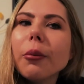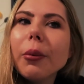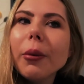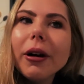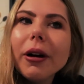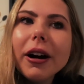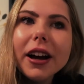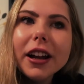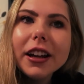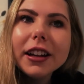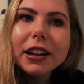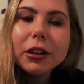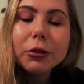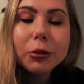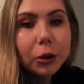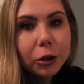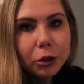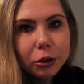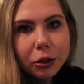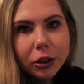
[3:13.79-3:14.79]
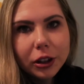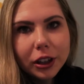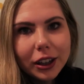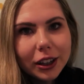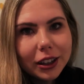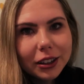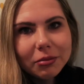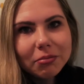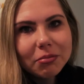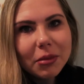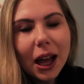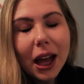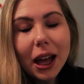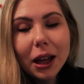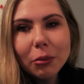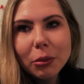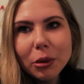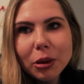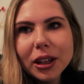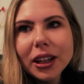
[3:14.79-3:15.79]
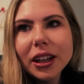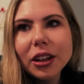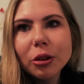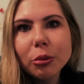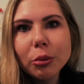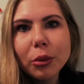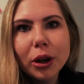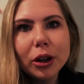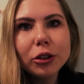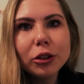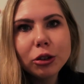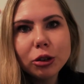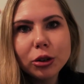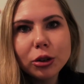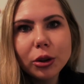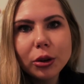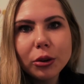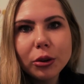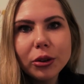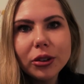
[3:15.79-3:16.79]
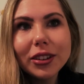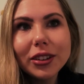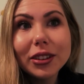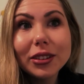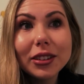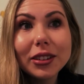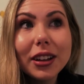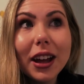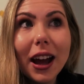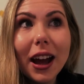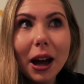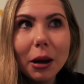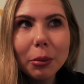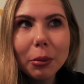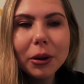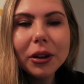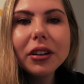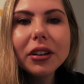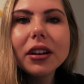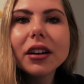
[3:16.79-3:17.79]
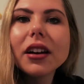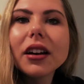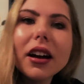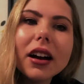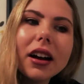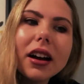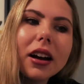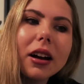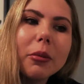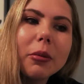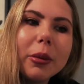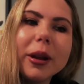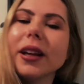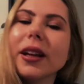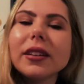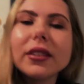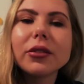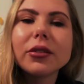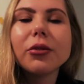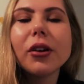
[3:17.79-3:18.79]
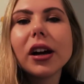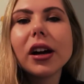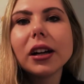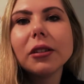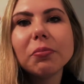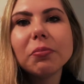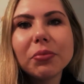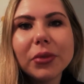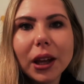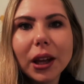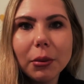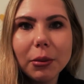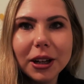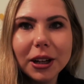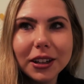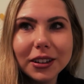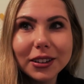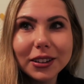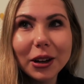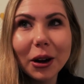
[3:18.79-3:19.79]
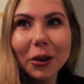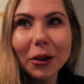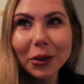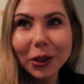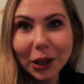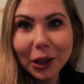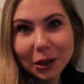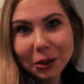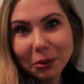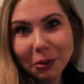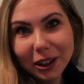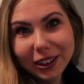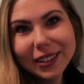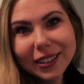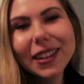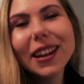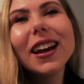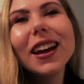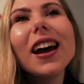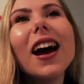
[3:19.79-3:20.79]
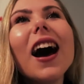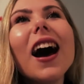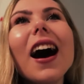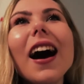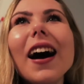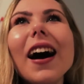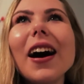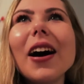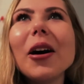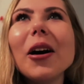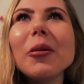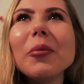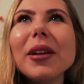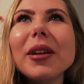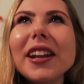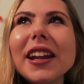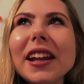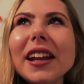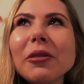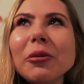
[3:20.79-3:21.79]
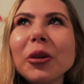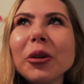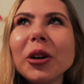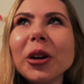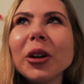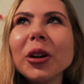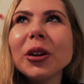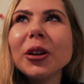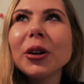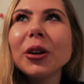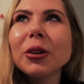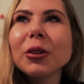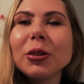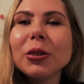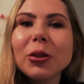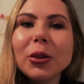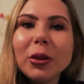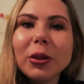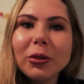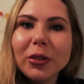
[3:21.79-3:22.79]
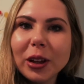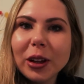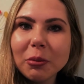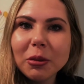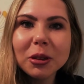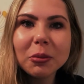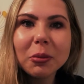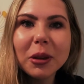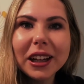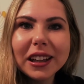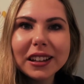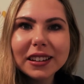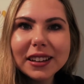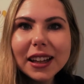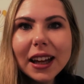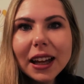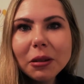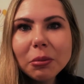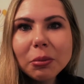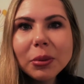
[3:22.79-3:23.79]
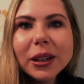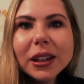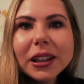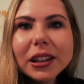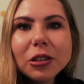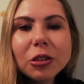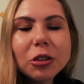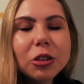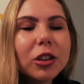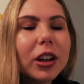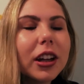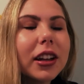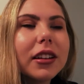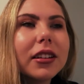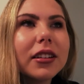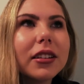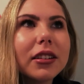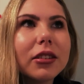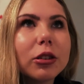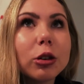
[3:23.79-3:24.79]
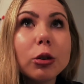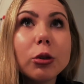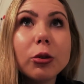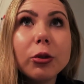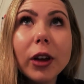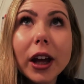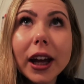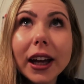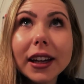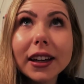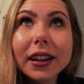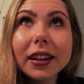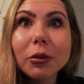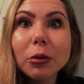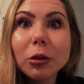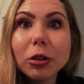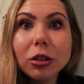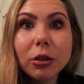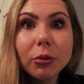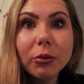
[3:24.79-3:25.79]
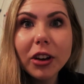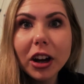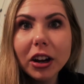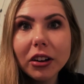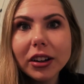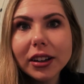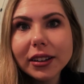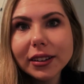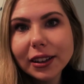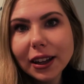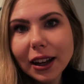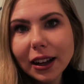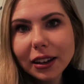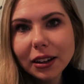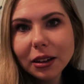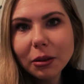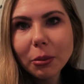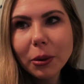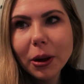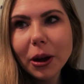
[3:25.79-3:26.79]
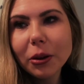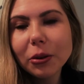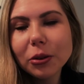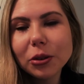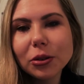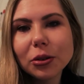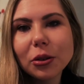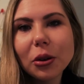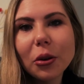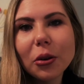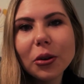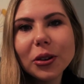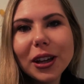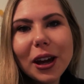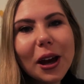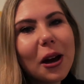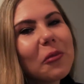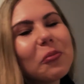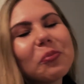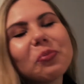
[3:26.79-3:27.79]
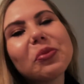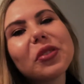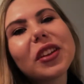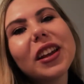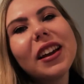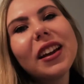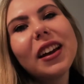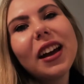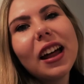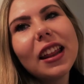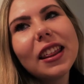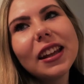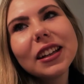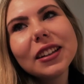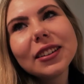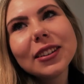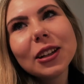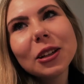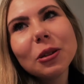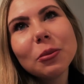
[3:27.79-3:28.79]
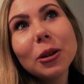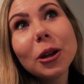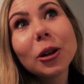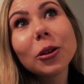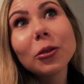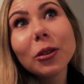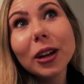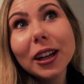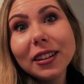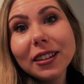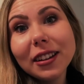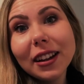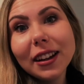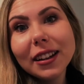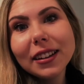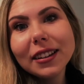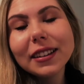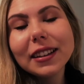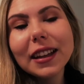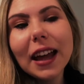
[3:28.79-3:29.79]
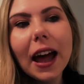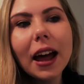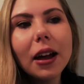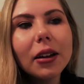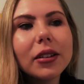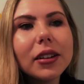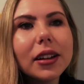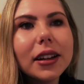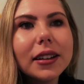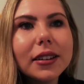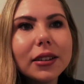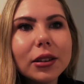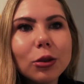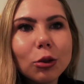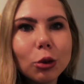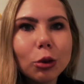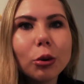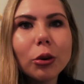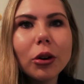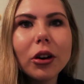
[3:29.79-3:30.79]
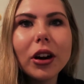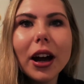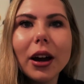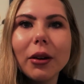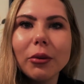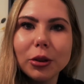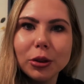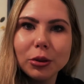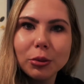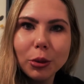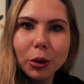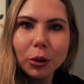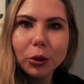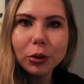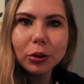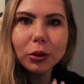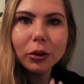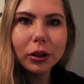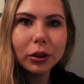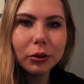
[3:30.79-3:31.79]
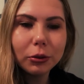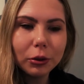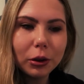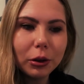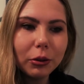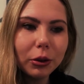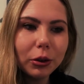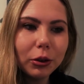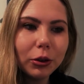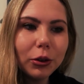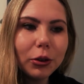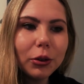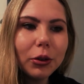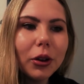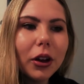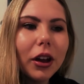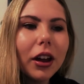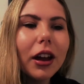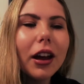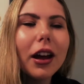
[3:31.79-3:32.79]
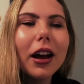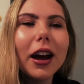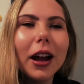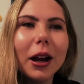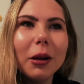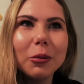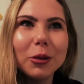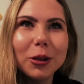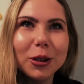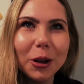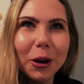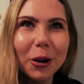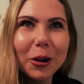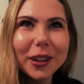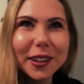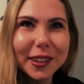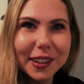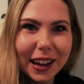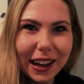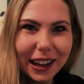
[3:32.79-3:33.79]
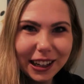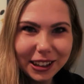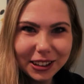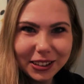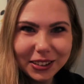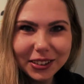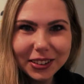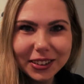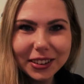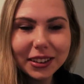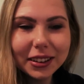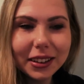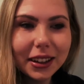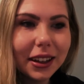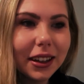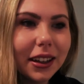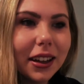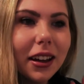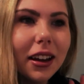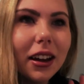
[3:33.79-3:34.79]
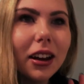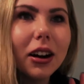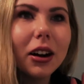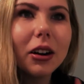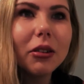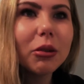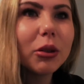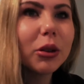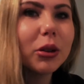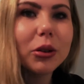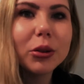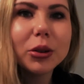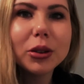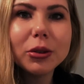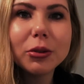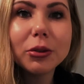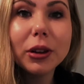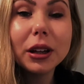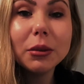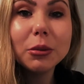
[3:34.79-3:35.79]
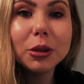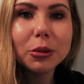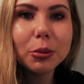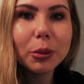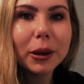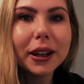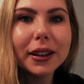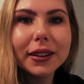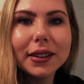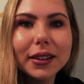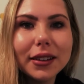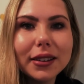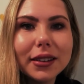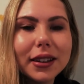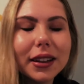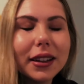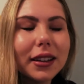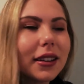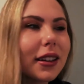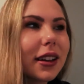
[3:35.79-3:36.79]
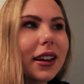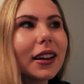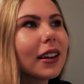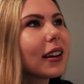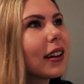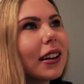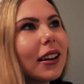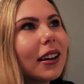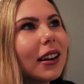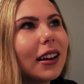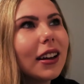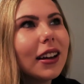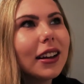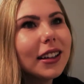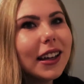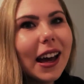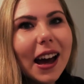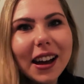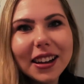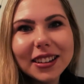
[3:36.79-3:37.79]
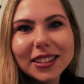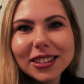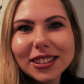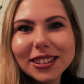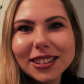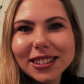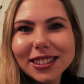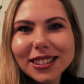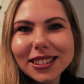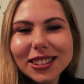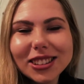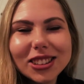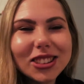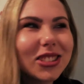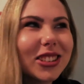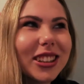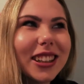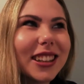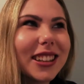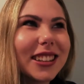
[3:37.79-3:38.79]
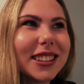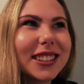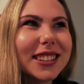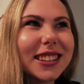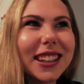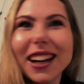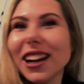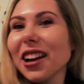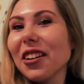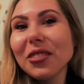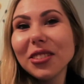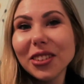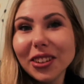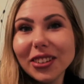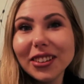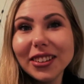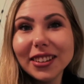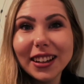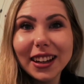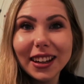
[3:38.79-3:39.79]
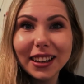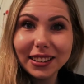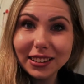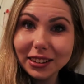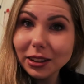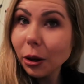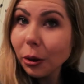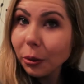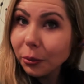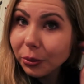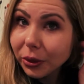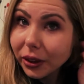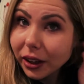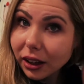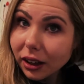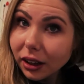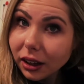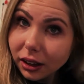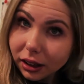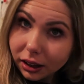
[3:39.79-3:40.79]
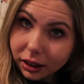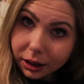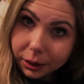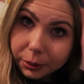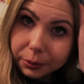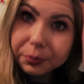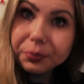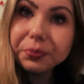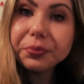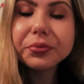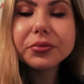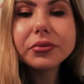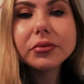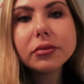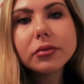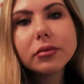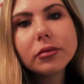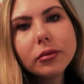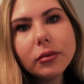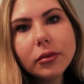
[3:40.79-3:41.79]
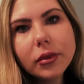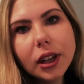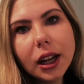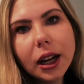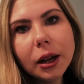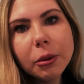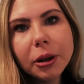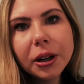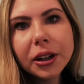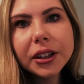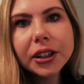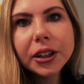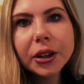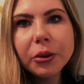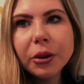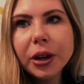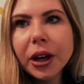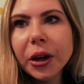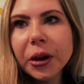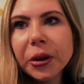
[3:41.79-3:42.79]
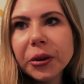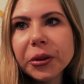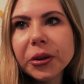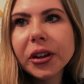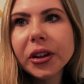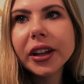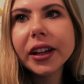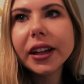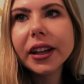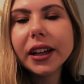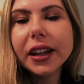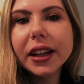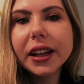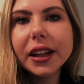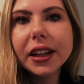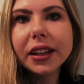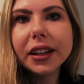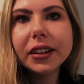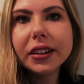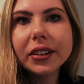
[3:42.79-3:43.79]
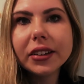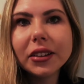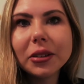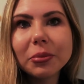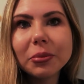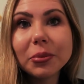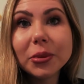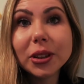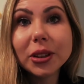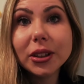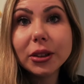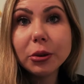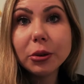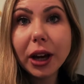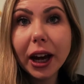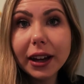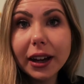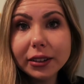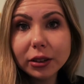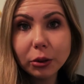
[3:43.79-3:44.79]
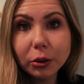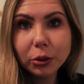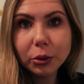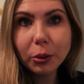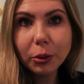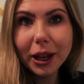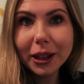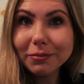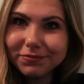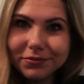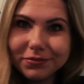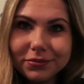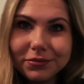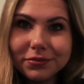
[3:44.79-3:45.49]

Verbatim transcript: but unfortunately I'm in here in March so it doesn't happen um, but that's fine I mean it's cold anyways um, and then we're gonna go to the famous Black Sand Beach and to Vik which I'm very excited about so yeah I think it's gonna be a great day that is a tour I was most looking forward to and I'm so excited to see like all of those famous places and like yeah oh my gosh I'm so excited so um I'm gonna go now and see you guys on the way.